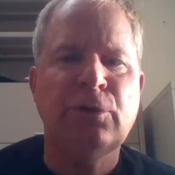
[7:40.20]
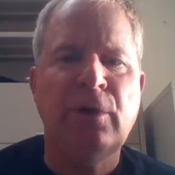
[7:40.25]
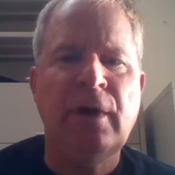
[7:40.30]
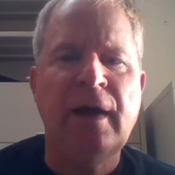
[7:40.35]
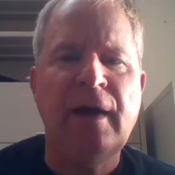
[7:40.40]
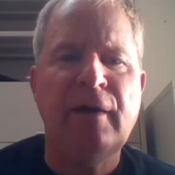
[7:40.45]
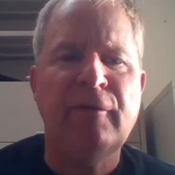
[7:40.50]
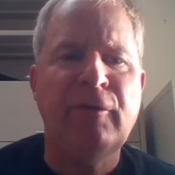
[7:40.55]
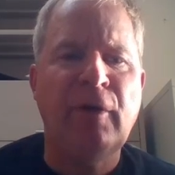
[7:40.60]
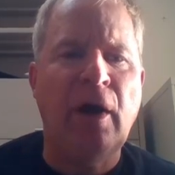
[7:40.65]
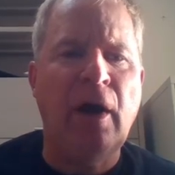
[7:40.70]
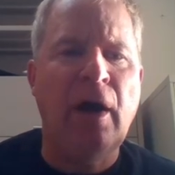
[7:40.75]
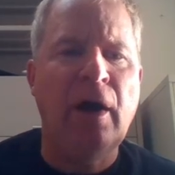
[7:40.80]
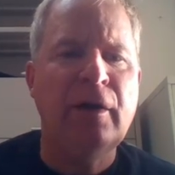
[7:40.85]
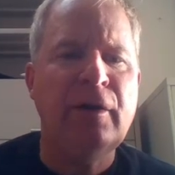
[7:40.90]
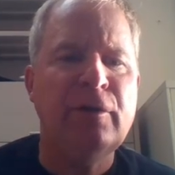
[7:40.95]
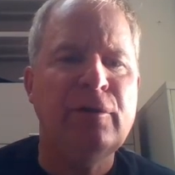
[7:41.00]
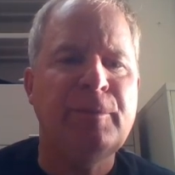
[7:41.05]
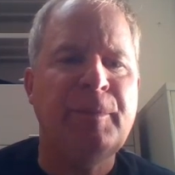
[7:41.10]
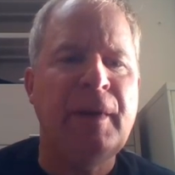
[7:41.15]
So have
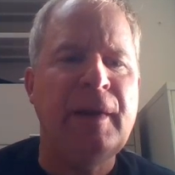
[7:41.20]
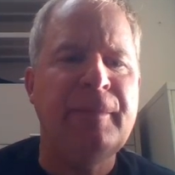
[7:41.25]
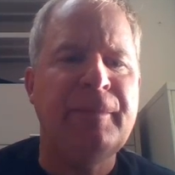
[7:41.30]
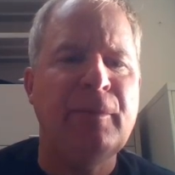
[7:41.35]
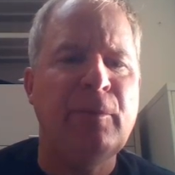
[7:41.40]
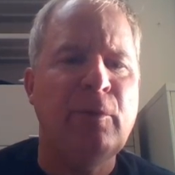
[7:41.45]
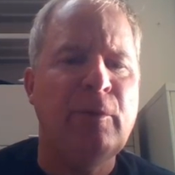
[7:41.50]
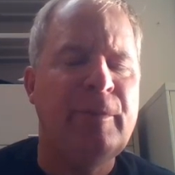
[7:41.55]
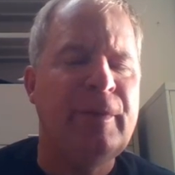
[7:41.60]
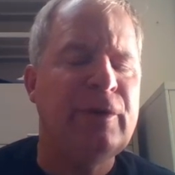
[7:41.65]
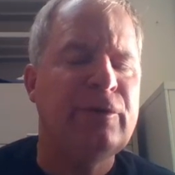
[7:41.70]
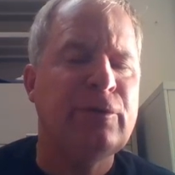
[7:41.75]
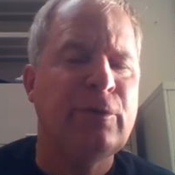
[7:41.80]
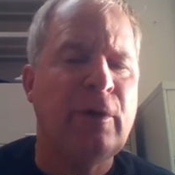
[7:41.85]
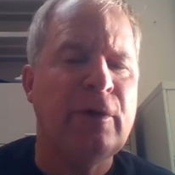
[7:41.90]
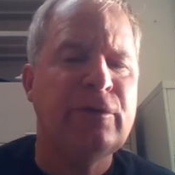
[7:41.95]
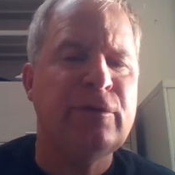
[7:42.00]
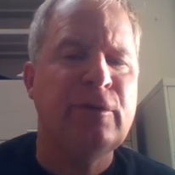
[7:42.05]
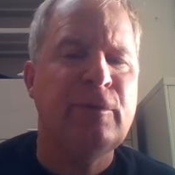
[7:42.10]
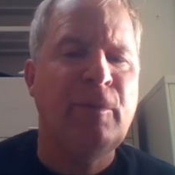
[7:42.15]
honest people will be
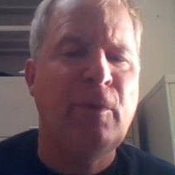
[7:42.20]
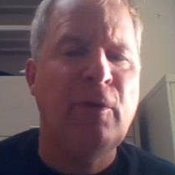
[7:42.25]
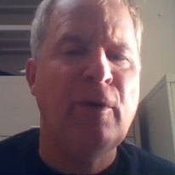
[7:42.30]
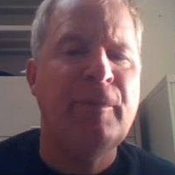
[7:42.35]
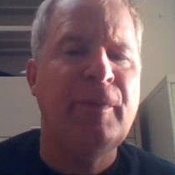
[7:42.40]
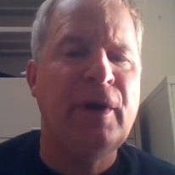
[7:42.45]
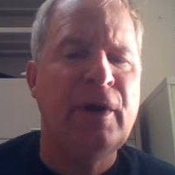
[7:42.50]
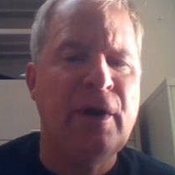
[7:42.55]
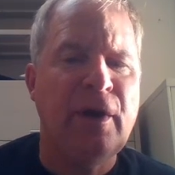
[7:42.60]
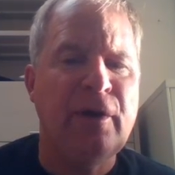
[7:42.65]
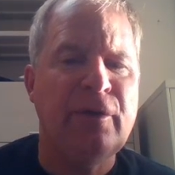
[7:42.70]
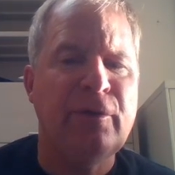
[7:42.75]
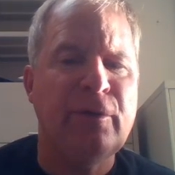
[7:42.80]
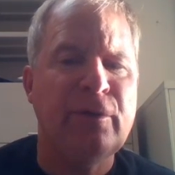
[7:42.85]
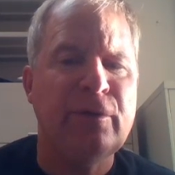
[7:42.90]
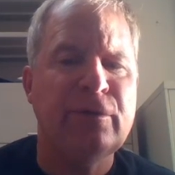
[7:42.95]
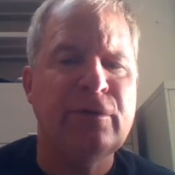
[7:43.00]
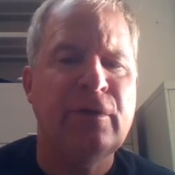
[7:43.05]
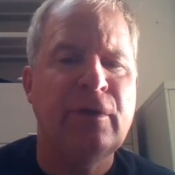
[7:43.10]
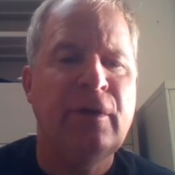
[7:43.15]
trusted more by
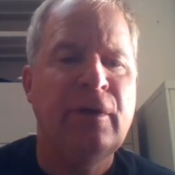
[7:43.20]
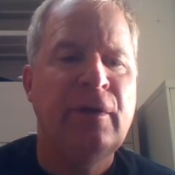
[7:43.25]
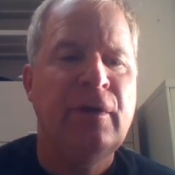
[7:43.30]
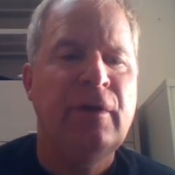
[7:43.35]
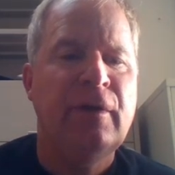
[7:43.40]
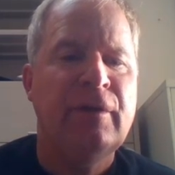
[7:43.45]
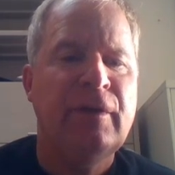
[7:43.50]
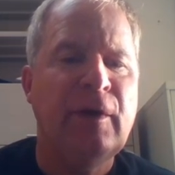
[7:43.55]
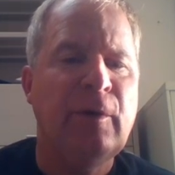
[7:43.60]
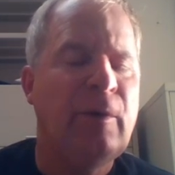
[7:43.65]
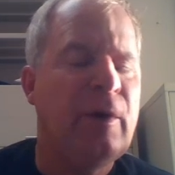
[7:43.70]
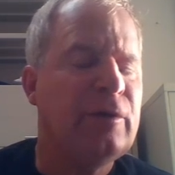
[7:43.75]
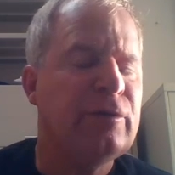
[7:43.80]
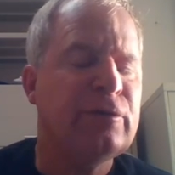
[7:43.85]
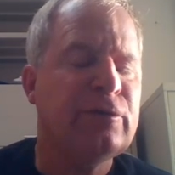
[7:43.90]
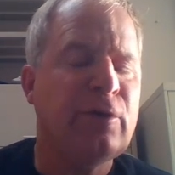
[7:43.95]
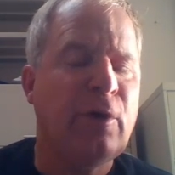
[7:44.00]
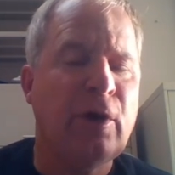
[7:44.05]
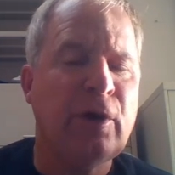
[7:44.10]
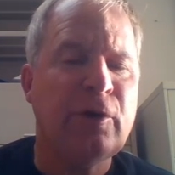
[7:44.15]
others. They will have
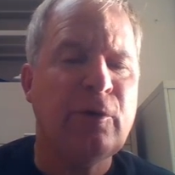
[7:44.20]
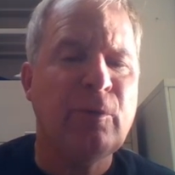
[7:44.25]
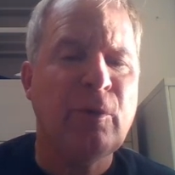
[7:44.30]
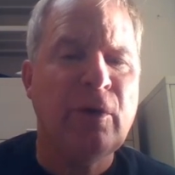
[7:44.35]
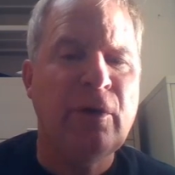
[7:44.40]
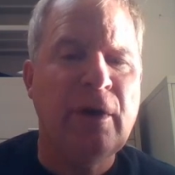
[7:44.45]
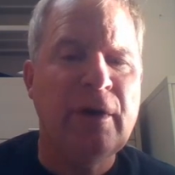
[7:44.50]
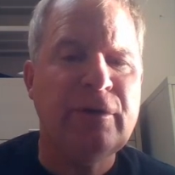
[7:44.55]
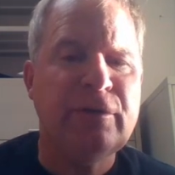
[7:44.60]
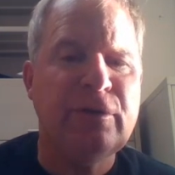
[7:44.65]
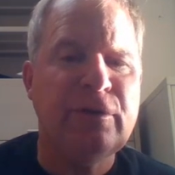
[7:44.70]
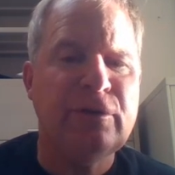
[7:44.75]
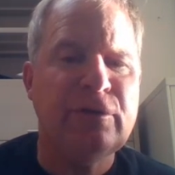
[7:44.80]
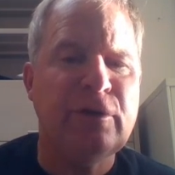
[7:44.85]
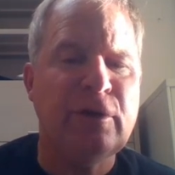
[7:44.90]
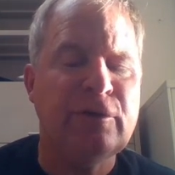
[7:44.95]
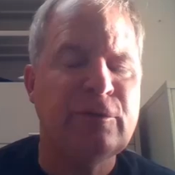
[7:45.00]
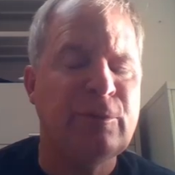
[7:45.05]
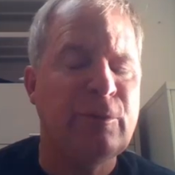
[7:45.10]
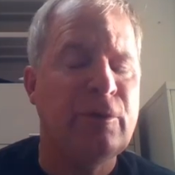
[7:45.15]
stronger
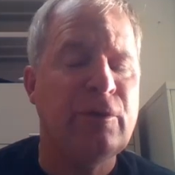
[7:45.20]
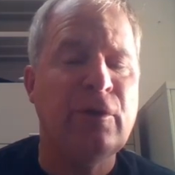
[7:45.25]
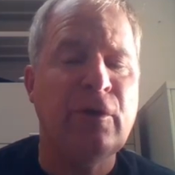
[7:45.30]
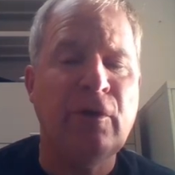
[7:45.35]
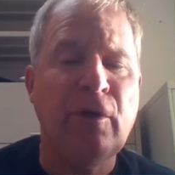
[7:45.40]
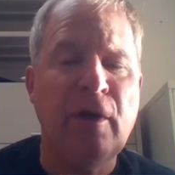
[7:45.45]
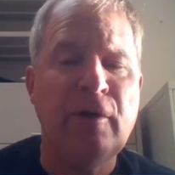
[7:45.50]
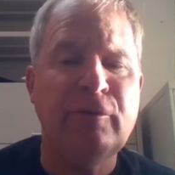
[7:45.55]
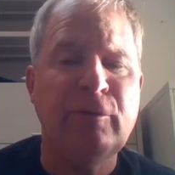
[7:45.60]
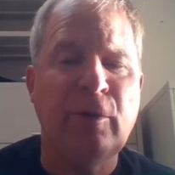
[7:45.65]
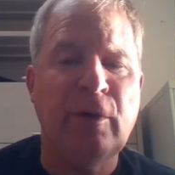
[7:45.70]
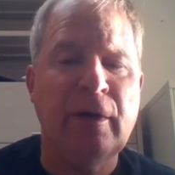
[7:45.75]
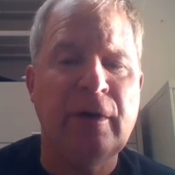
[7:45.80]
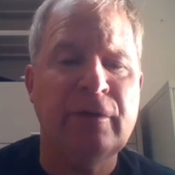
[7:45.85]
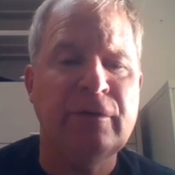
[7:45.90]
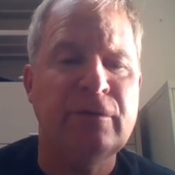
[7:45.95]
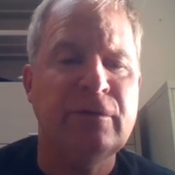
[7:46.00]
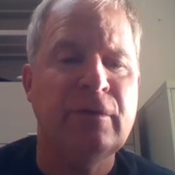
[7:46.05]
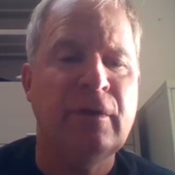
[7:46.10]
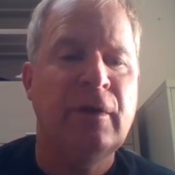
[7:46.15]
relationships with their loved
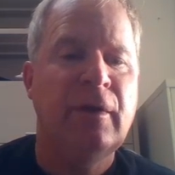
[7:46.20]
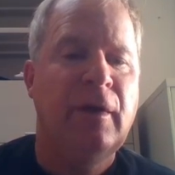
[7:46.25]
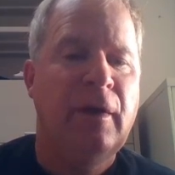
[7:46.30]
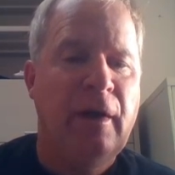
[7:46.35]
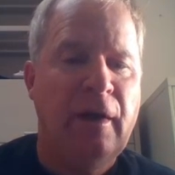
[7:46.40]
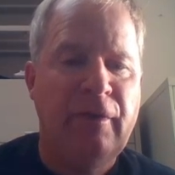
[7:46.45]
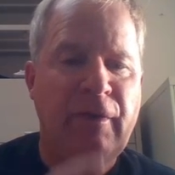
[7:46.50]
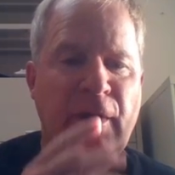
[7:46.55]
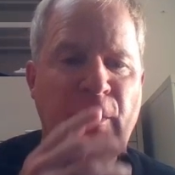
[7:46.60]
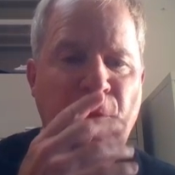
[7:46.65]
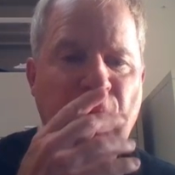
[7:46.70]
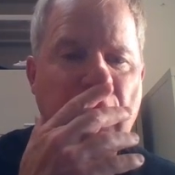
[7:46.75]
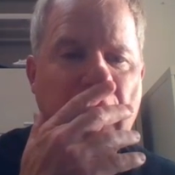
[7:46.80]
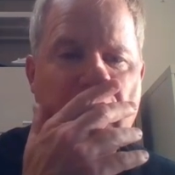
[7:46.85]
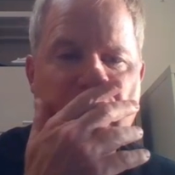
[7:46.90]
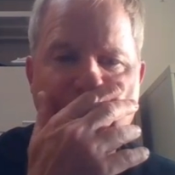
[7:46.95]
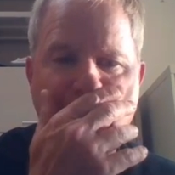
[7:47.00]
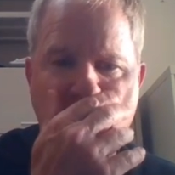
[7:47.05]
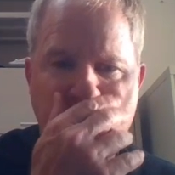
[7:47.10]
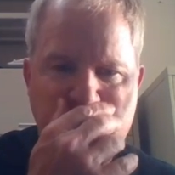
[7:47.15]
ones, and they will
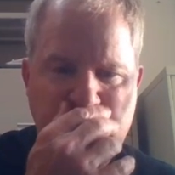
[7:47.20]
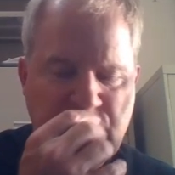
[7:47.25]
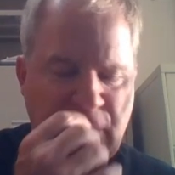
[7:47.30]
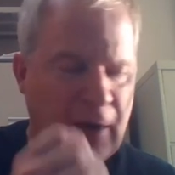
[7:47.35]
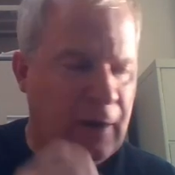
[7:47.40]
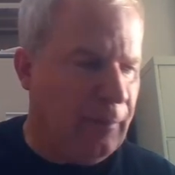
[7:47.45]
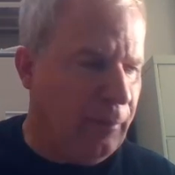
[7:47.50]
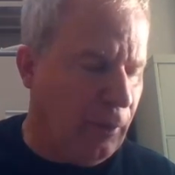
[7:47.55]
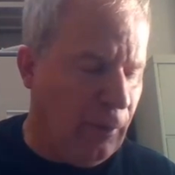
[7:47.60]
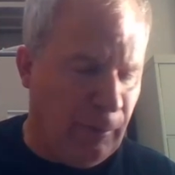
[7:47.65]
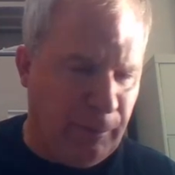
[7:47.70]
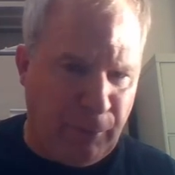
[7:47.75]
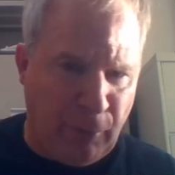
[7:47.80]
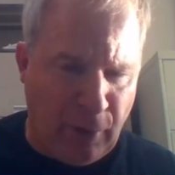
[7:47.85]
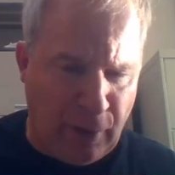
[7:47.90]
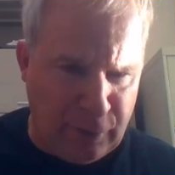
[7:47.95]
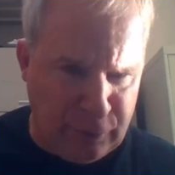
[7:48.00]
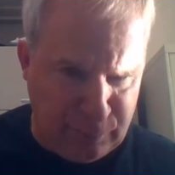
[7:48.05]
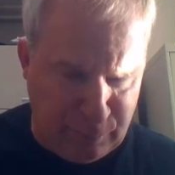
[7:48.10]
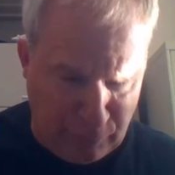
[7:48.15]
have more stable,
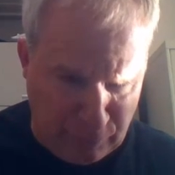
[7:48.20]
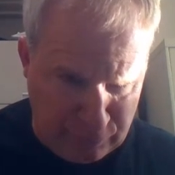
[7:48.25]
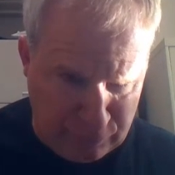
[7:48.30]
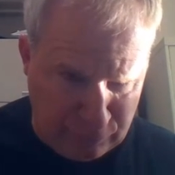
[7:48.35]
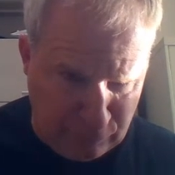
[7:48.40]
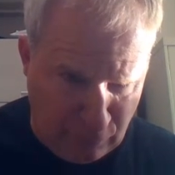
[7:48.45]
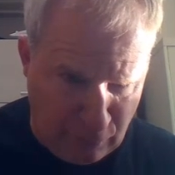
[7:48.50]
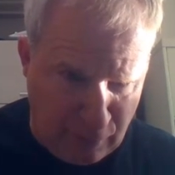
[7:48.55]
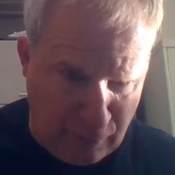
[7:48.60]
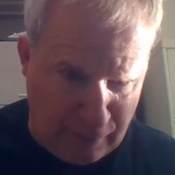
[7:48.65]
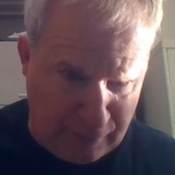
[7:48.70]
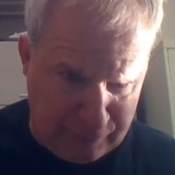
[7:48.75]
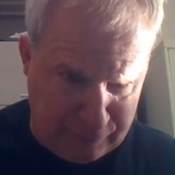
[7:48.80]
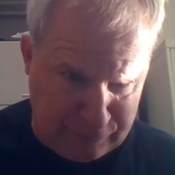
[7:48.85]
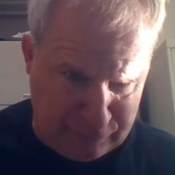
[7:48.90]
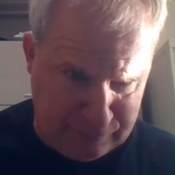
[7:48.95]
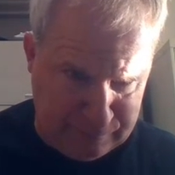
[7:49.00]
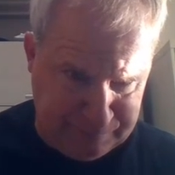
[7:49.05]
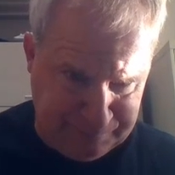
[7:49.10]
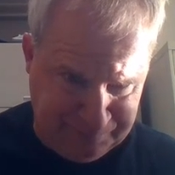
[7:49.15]
prosperous
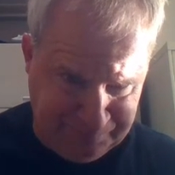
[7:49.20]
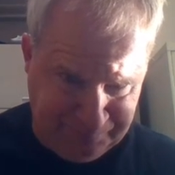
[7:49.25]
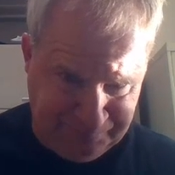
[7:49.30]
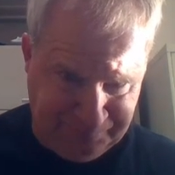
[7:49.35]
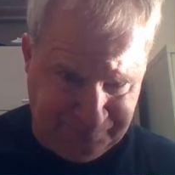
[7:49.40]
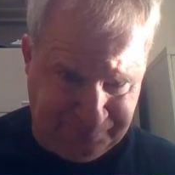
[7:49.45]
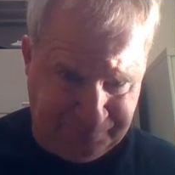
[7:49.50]
lives.